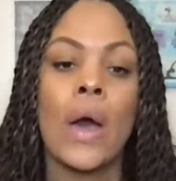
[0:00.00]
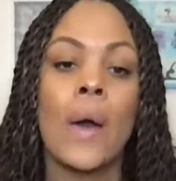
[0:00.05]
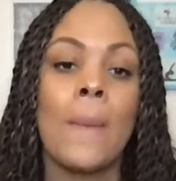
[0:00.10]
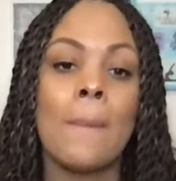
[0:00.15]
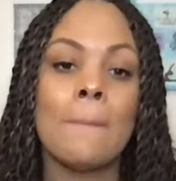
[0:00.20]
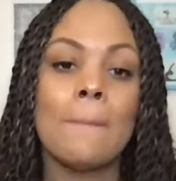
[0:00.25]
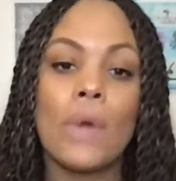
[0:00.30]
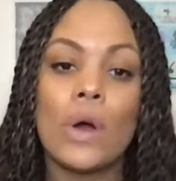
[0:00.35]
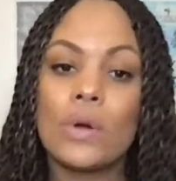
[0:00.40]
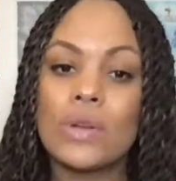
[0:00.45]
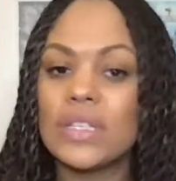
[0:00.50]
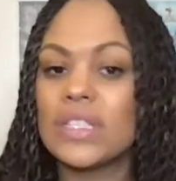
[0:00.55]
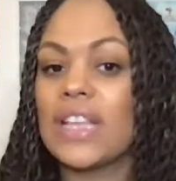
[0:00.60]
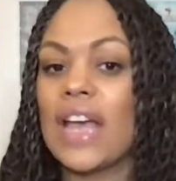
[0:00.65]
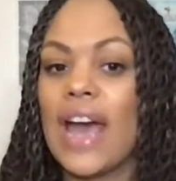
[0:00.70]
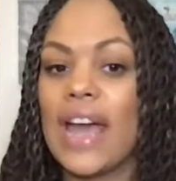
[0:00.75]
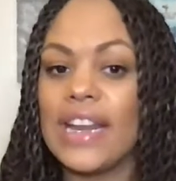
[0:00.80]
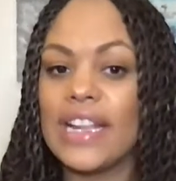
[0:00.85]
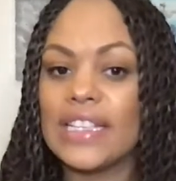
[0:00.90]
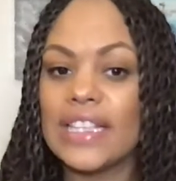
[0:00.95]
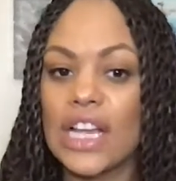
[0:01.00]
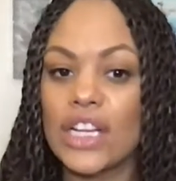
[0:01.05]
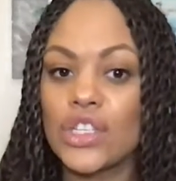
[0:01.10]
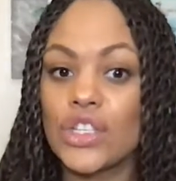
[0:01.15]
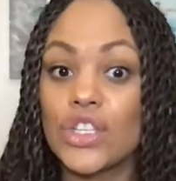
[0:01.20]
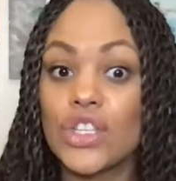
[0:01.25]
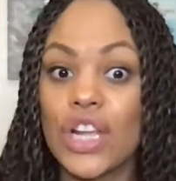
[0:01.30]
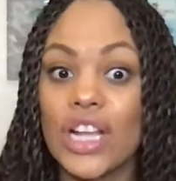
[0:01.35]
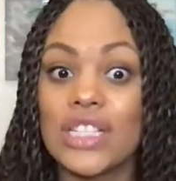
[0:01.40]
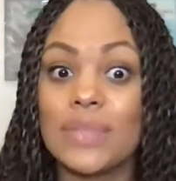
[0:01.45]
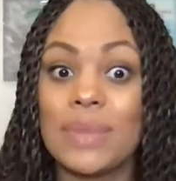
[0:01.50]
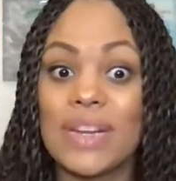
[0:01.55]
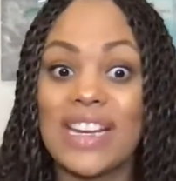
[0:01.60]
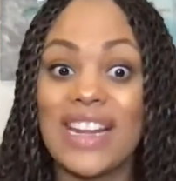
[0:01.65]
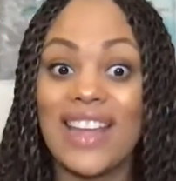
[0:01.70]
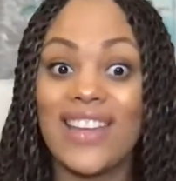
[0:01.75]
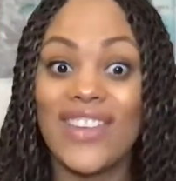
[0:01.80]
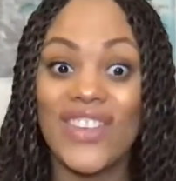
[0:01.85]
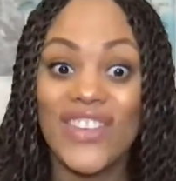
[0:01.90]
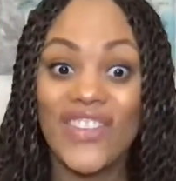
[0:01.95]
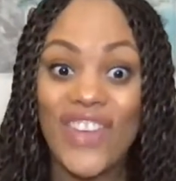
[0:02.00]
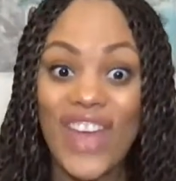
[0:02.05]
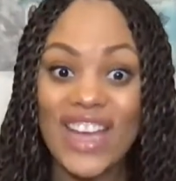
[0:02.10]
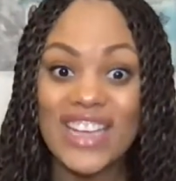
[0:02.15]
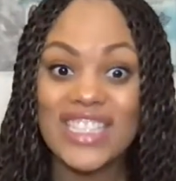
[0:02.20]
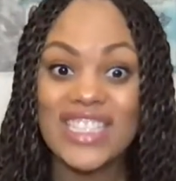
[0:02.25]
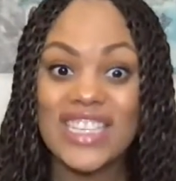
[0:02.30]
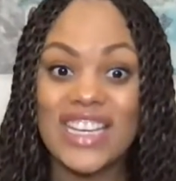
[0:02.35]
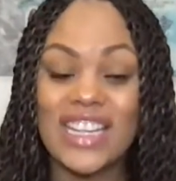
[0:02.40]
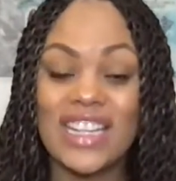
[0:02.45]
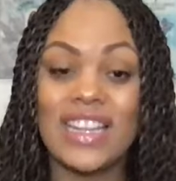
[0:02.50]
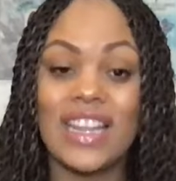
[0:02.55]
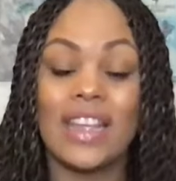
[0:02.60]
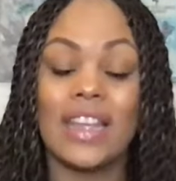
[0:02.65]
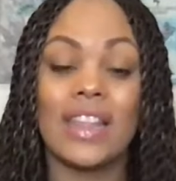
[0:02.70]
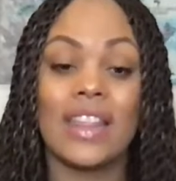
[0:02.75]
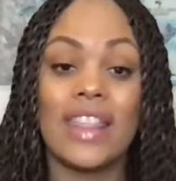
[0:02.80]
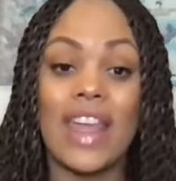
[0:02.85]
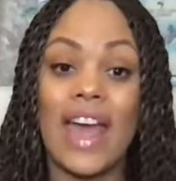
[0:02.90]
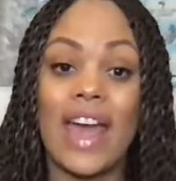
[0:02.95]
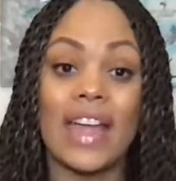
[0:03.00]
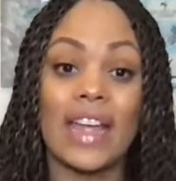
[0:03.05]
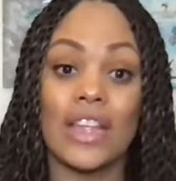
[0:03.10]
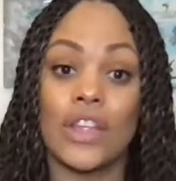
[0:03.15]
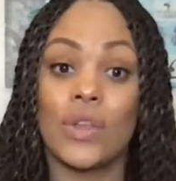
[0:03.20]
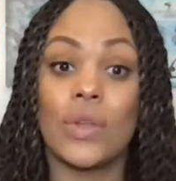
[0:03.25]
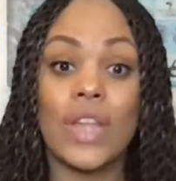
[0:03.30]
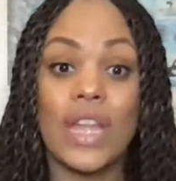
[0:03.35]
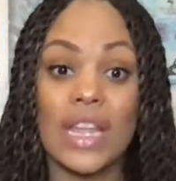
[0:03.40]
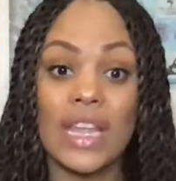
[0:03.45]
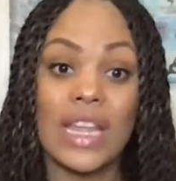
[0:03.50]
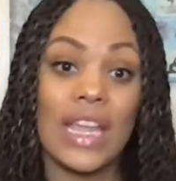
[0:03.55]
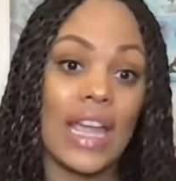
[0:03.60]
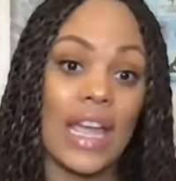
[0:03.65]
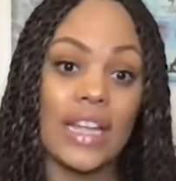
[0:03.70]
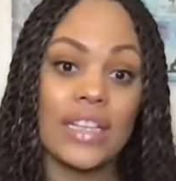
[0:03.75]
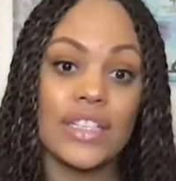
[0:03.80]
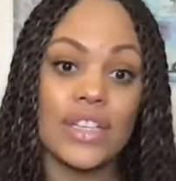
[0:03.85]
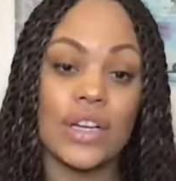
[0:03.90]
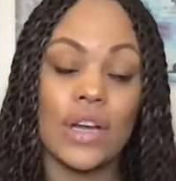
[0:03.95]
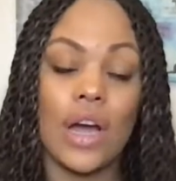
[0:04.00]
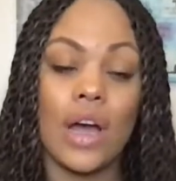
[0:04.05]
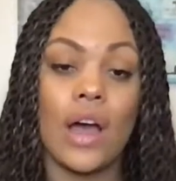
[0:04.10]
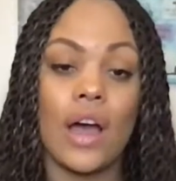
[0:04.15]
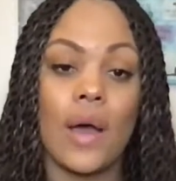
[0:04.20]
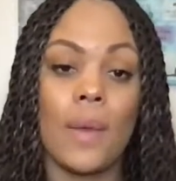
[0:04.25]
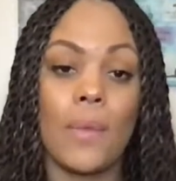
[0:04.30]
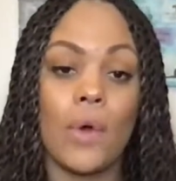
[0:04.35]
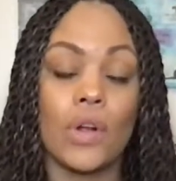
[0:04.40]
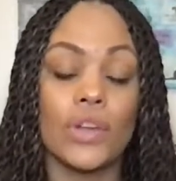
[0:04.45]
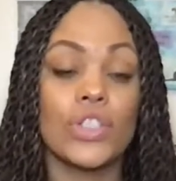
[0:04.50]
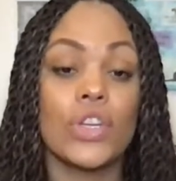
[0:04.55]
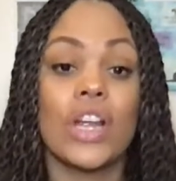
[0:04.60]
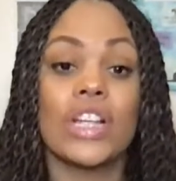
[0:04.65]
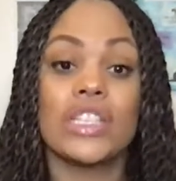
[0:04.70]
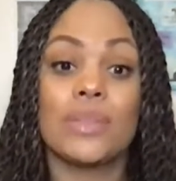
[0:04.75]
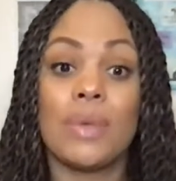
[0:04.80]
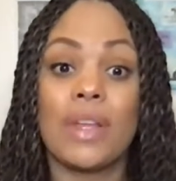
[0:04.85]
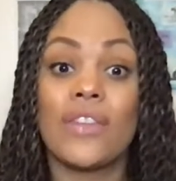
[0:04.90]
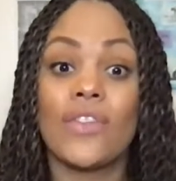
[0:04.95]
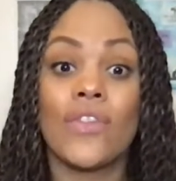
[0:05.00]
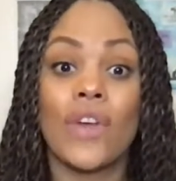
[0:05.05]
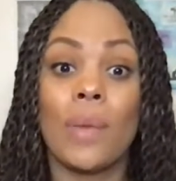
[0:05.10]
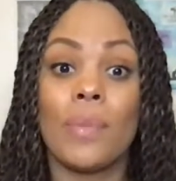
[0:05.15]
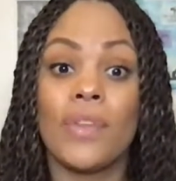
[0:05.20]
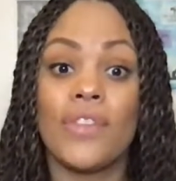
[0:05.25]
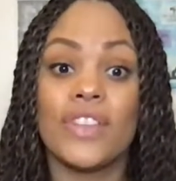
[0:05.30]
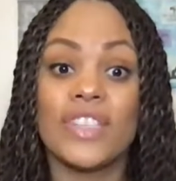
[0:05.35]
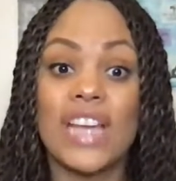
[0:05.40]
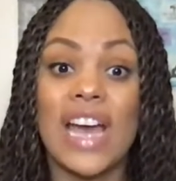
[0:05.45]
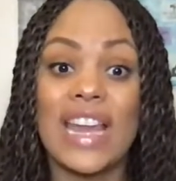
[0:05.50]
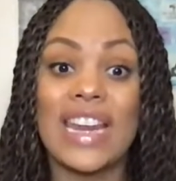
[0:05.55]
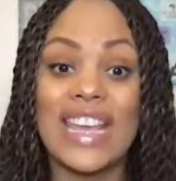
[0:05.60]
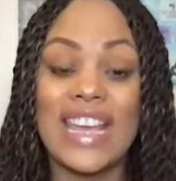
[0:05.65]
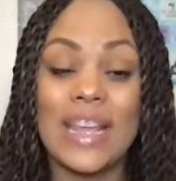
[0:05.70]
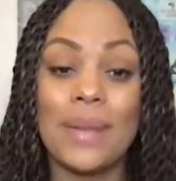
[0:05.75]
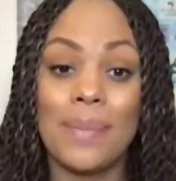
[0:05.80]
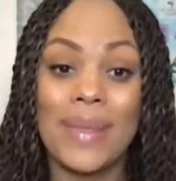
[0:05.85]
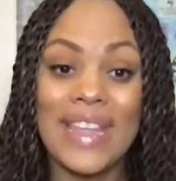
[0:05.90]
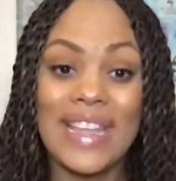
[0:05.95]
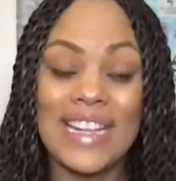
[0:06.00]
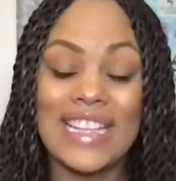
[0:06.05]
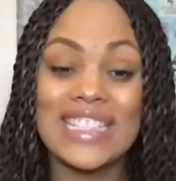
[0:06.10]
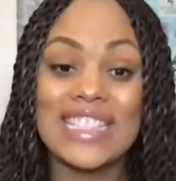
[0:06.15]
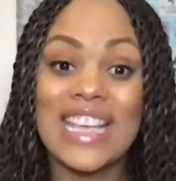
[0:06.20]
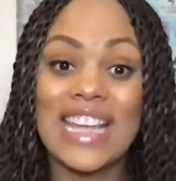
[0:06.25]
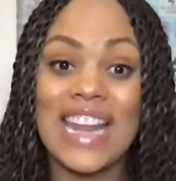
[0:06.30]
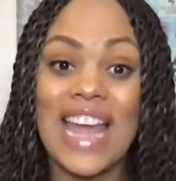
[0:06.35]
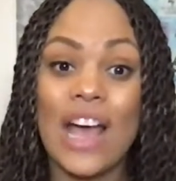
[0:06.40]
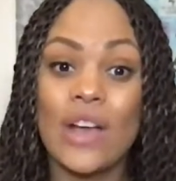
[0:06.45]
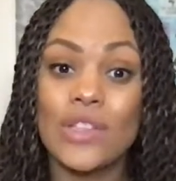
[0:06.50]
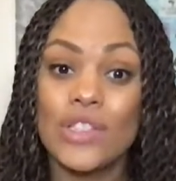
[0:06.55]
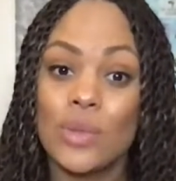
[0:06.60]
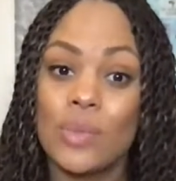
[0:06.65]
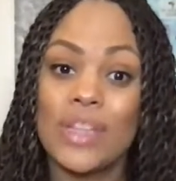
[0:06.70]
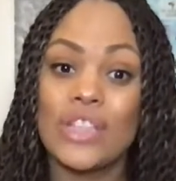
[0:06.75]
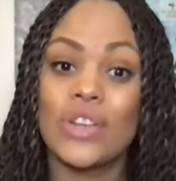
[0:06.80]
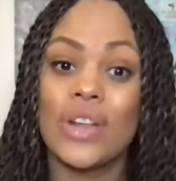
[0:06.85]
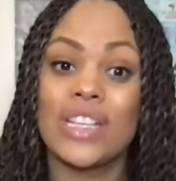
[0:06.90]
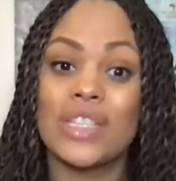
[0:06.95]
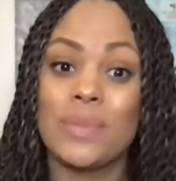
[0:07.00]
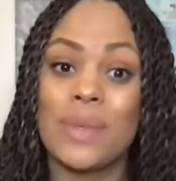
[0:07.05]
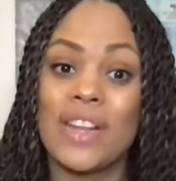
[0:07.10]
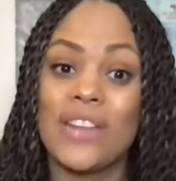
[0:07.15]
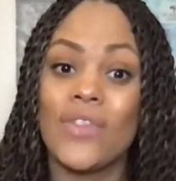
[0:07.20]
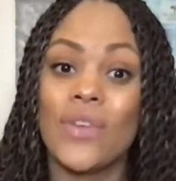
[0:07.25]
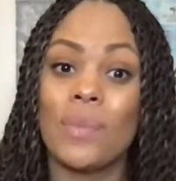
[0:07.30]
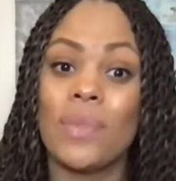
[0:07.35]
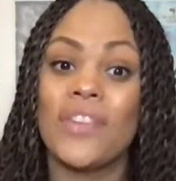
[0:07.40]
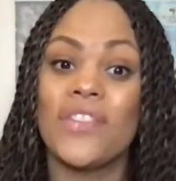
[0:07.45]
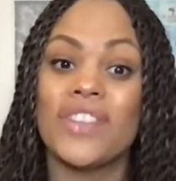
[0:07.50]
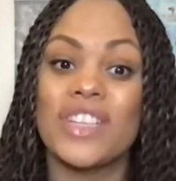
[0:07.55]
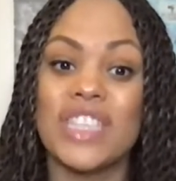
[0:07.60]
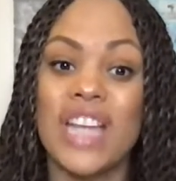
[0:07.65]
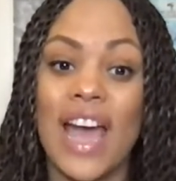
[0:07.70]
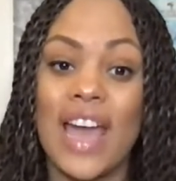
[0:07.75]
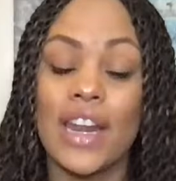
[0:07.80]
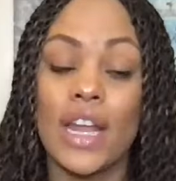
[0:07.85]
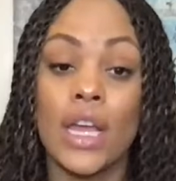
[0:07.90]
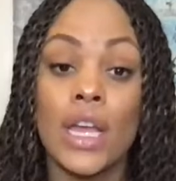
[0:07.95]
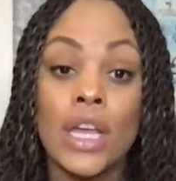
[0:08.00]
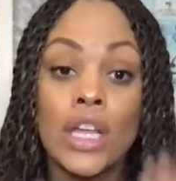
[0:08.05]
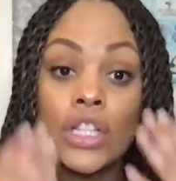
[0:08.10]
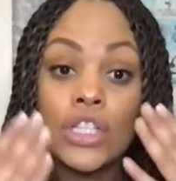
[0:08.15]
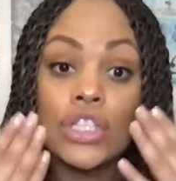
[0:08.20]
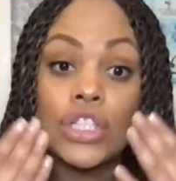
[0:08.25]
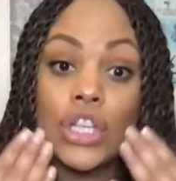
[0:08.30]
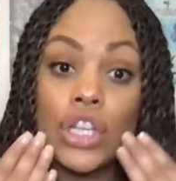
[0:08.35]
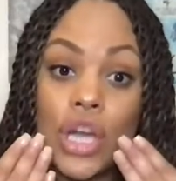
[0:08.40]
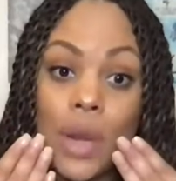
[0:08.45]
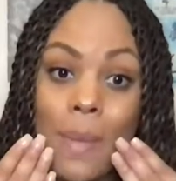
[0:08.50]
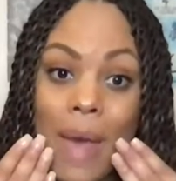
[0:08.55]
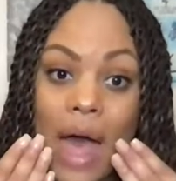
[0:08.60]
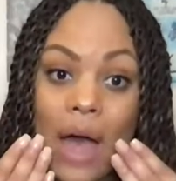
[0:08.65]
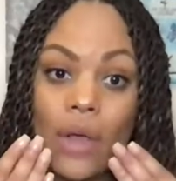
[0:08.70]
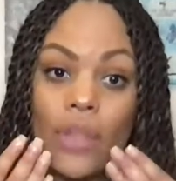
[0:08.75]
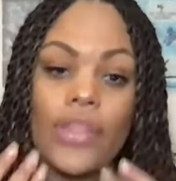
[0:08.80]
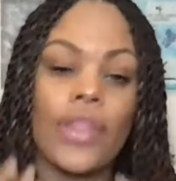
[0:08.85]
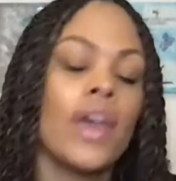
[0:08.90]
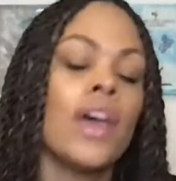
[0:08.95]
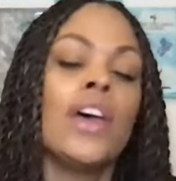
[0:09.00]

most any sexually transmitted infection that you can get or transmit from the vagina and penis can also be transmitted from the vagina to your mouth.